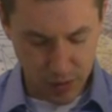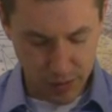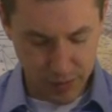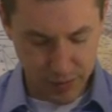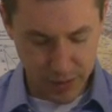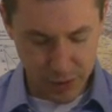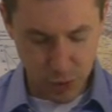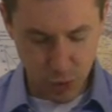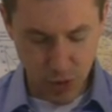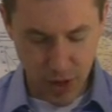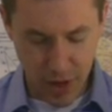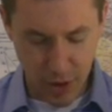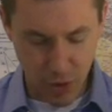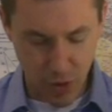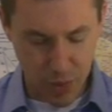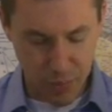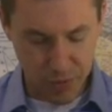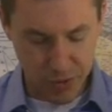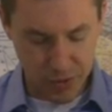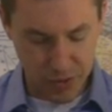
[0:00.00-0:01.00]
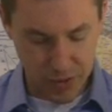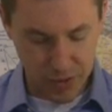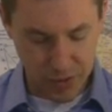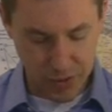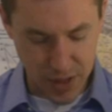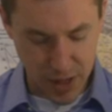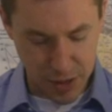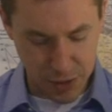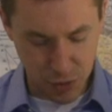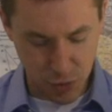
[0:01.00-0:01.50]
this kind of represents,
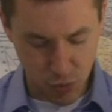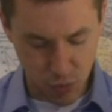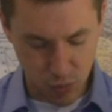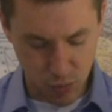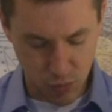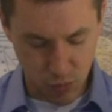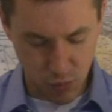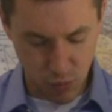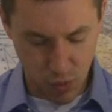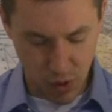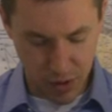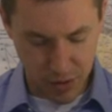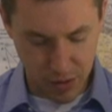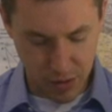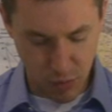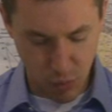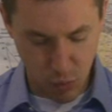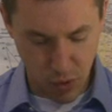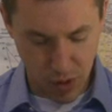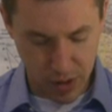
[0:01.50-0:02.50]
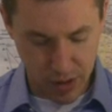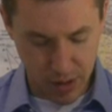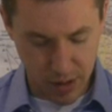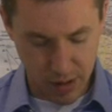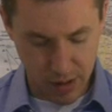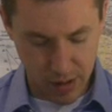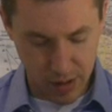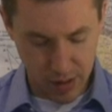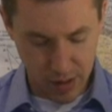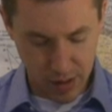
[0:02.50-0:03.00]
yes, what
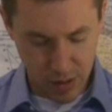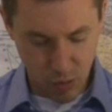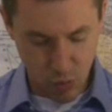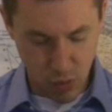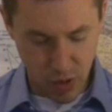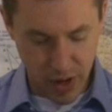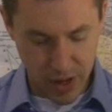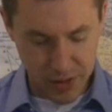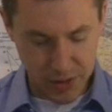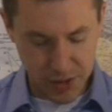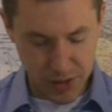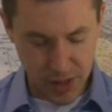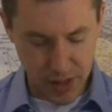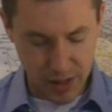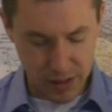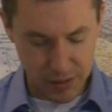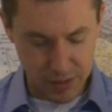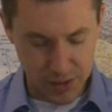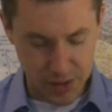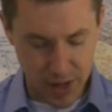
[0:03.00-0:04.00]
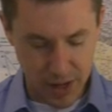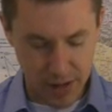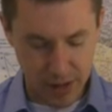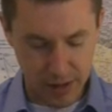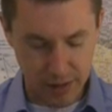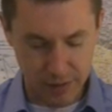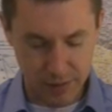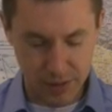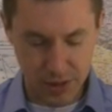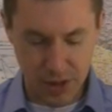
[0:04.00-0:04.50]
I see
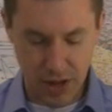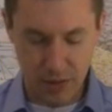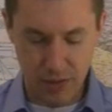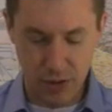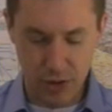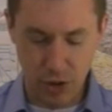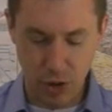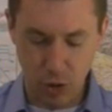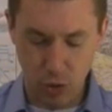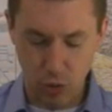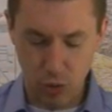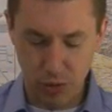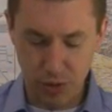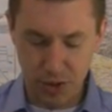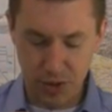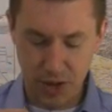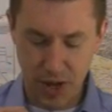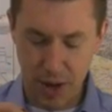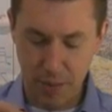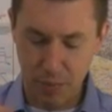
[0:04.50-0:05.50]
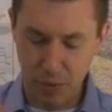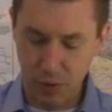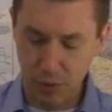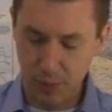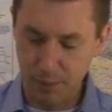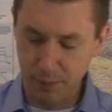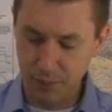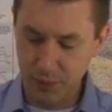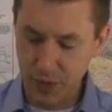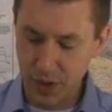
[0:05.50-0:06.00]
inside this whole
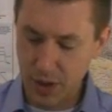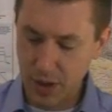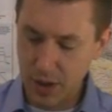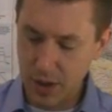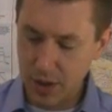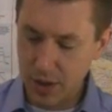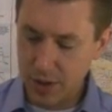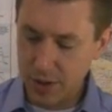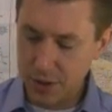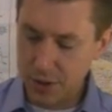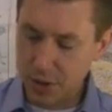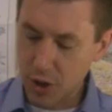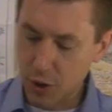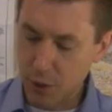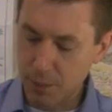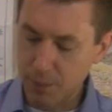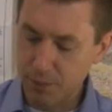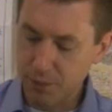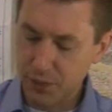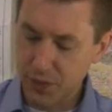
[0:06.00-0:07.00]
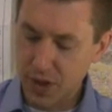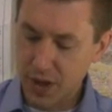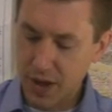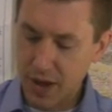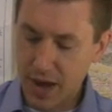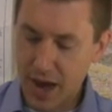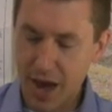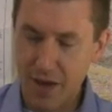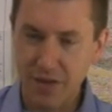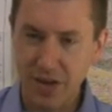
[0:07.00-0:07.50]
sample. So,
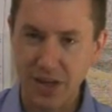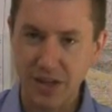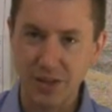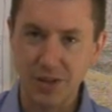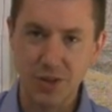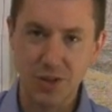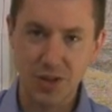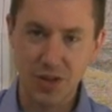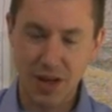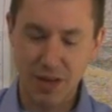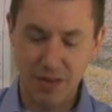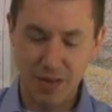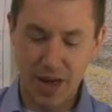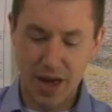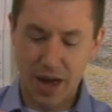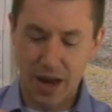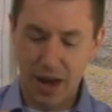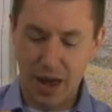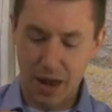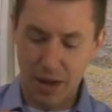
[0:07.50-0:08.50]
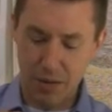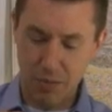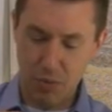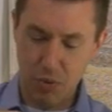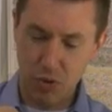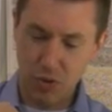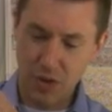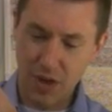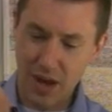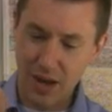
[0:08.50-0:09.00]
having said that and
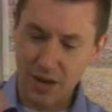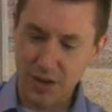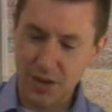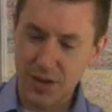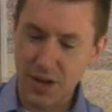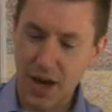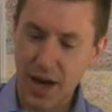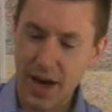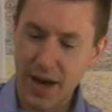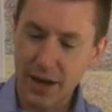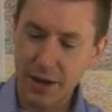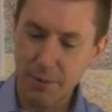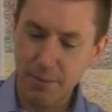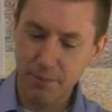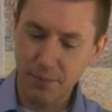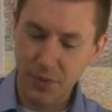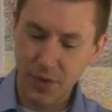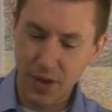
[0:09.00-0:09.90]
put that aside,